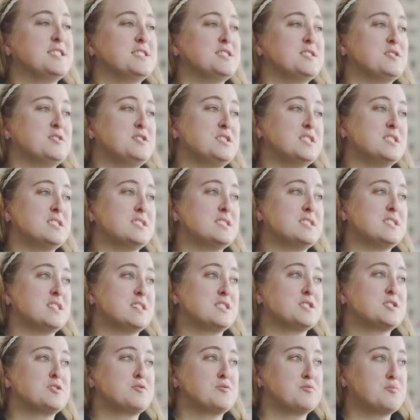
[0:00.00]
So she's
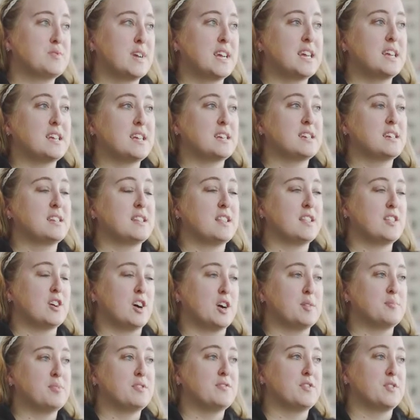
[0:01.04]
this great and
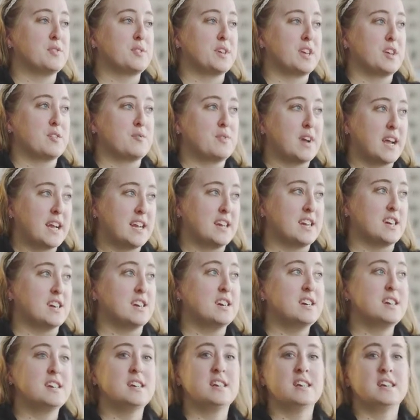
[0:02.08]
thought-provoking
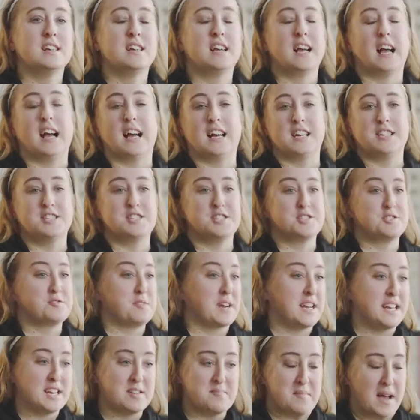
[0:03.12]
writer. She's
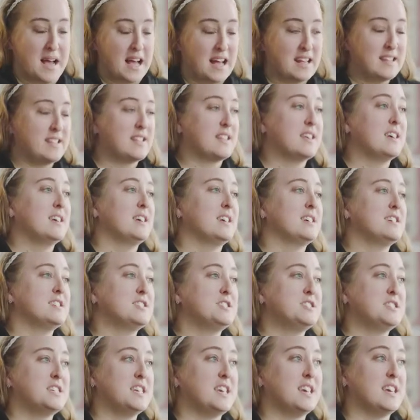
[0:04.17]
great in math.
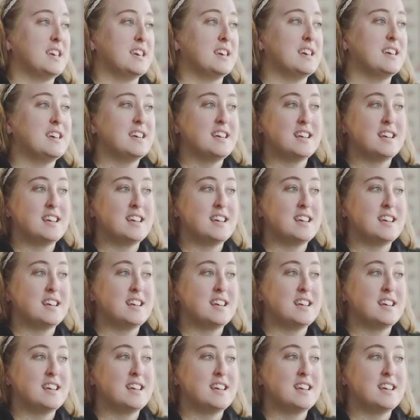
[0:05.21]
She